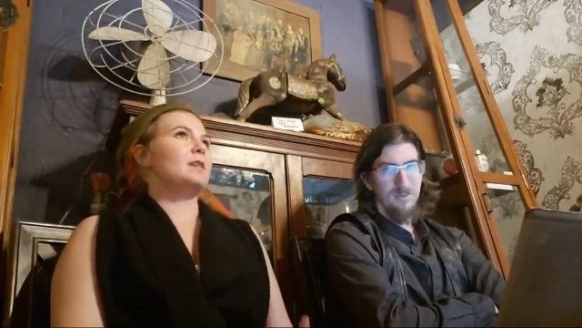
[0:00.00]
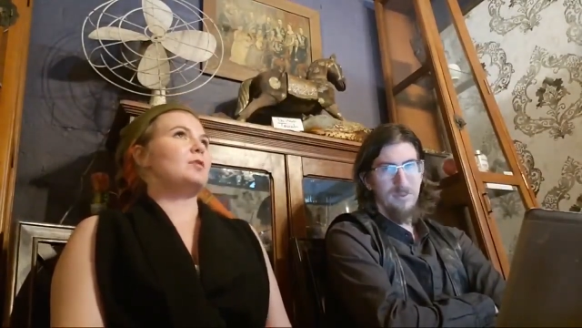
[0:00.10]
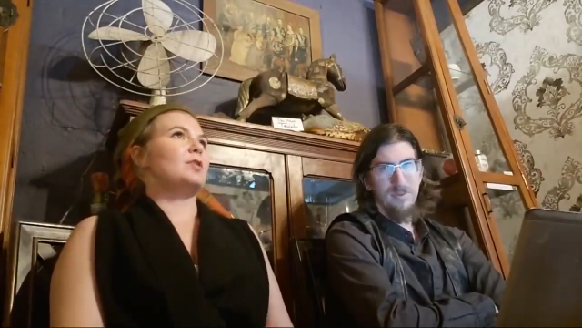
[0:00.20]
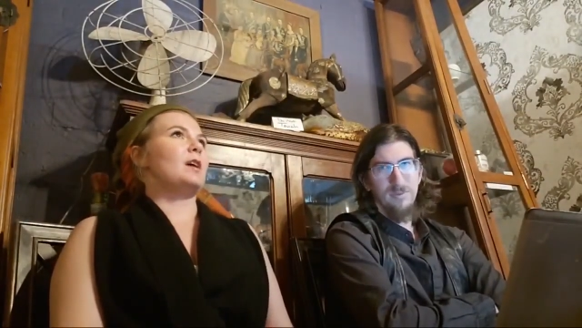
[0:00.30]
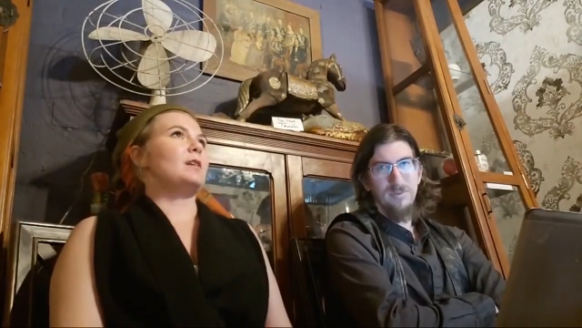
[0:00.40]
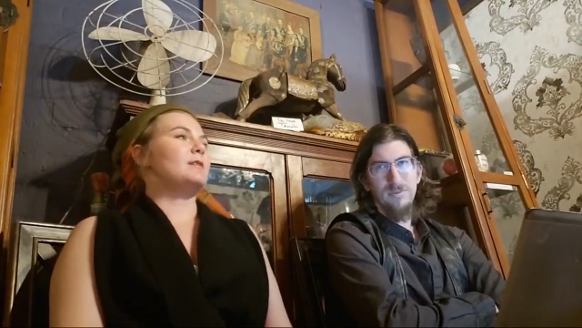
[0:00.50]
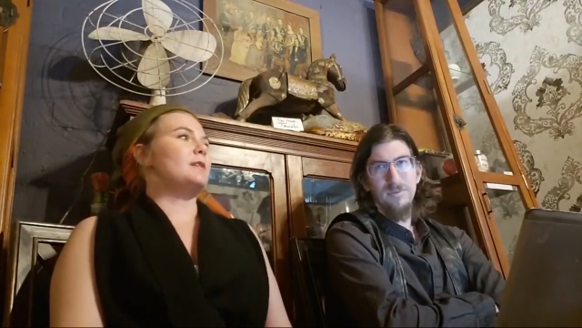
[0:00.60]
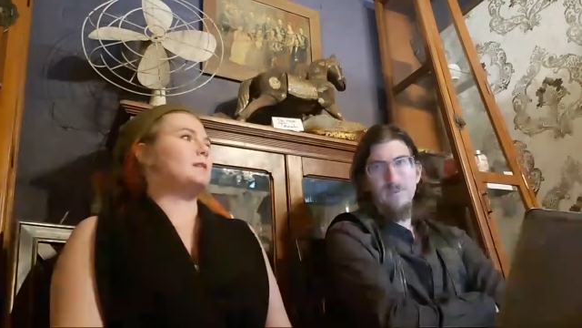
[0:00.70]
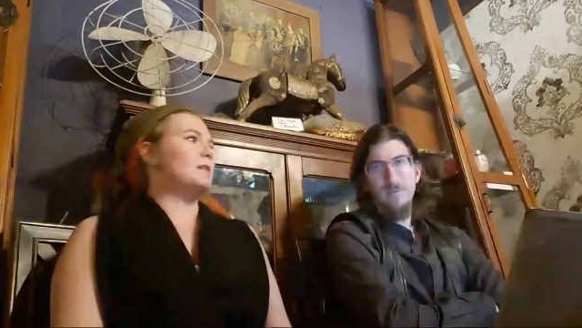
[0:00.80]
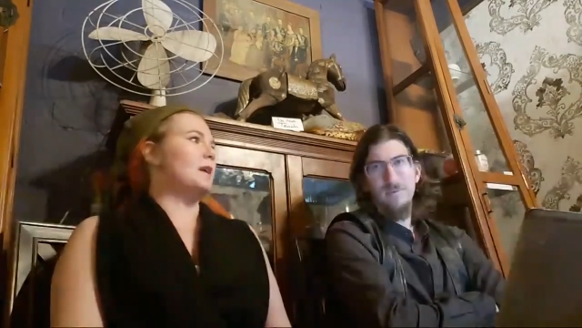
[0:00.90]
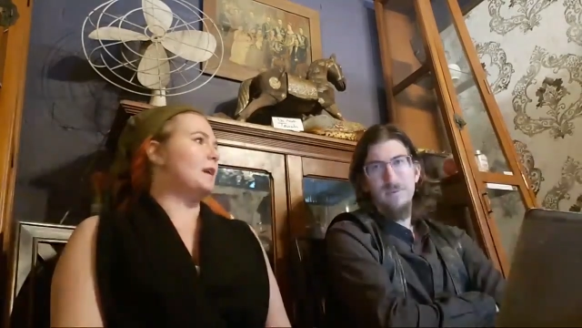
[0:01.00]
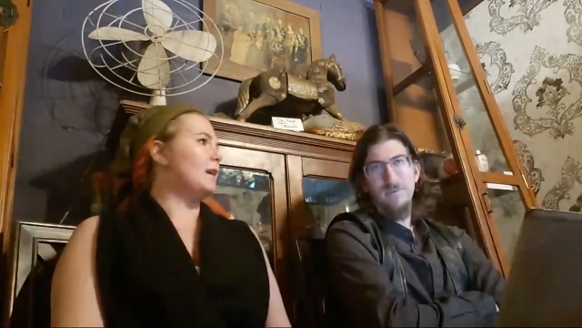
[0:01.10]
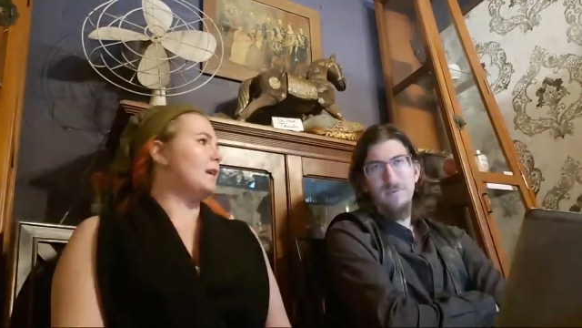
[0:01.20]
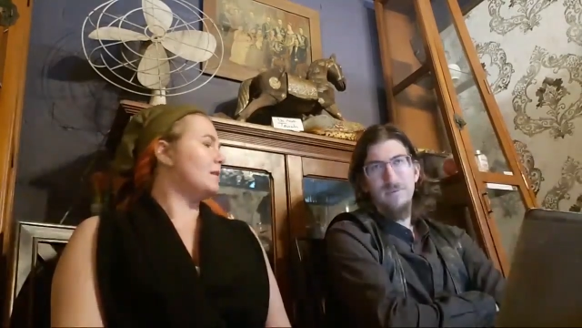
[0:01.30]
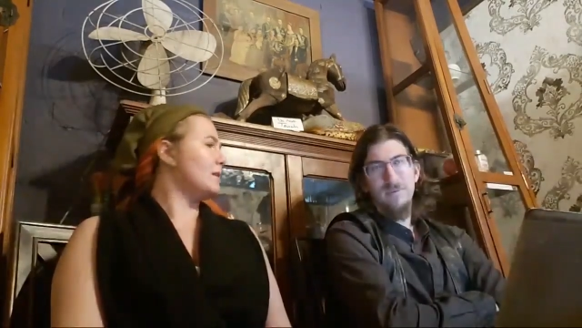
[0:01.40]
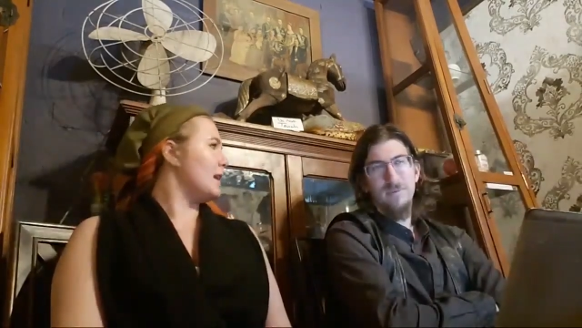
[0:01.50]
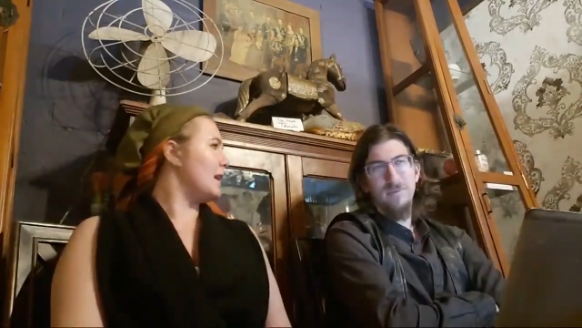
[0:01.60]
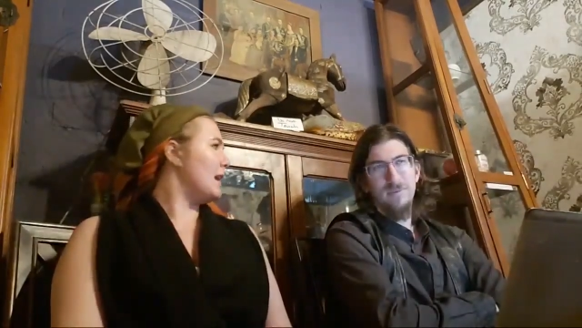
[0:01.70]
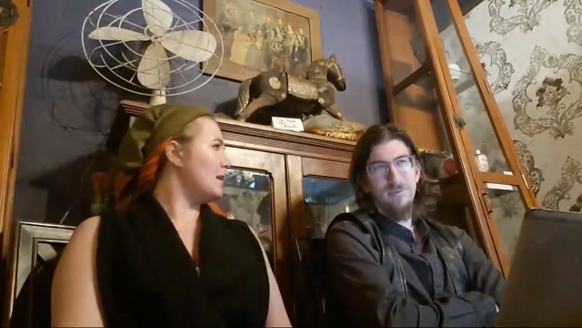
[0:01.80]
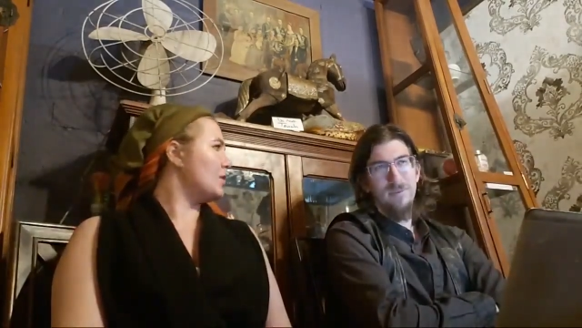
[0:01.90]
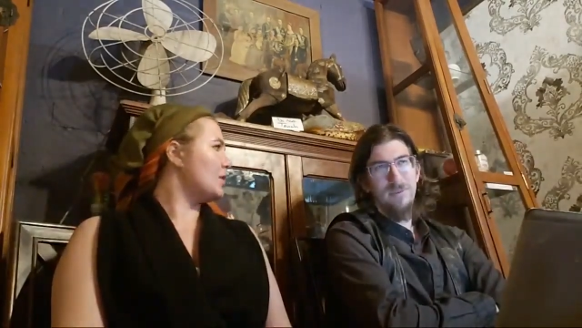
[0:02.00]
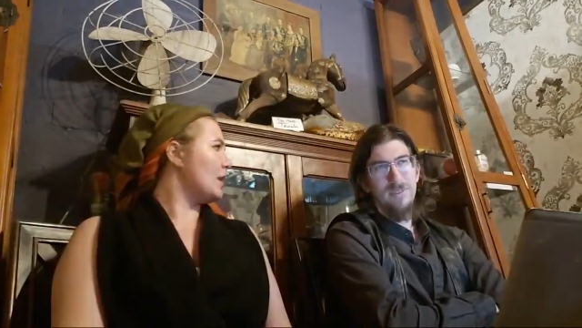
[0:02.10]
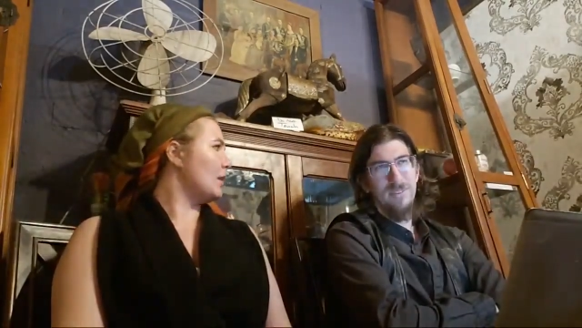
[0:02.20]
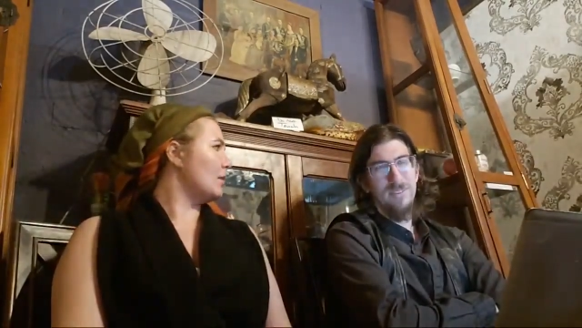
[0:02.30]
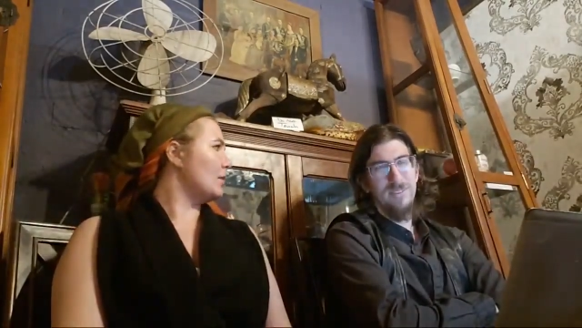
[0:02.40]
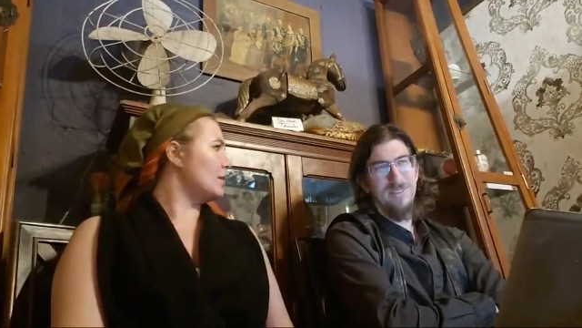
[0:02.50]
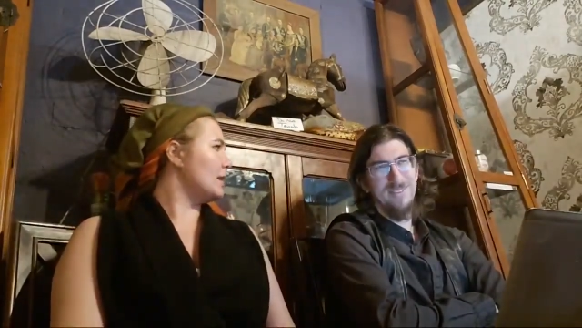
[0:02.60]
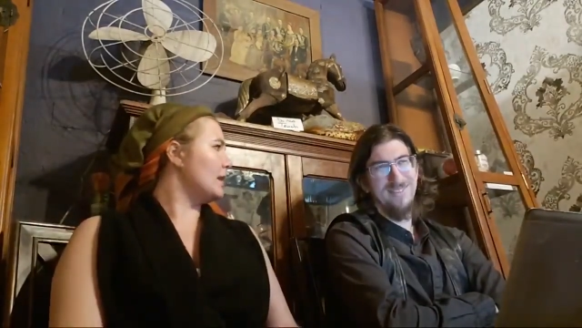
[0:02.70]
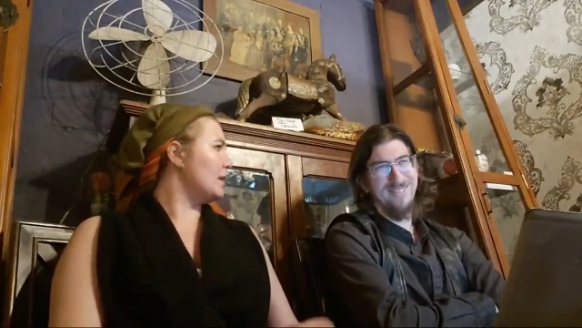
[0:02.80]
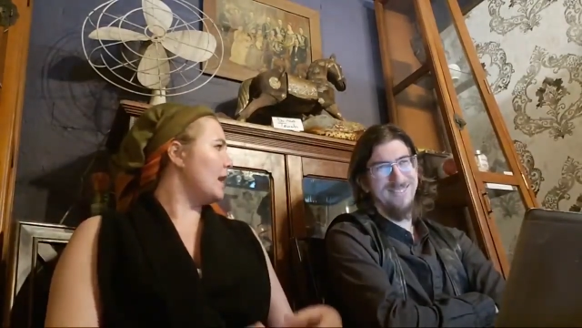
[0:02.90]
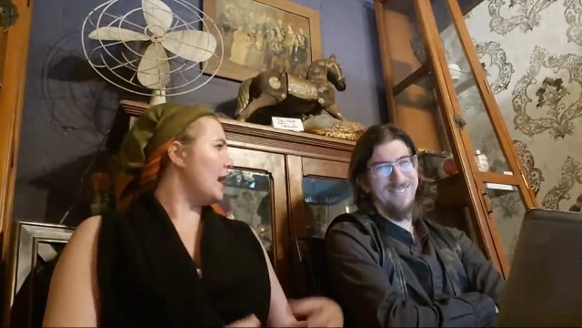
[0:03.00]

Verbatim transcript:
Speaker 1: sheds and cicada shells and,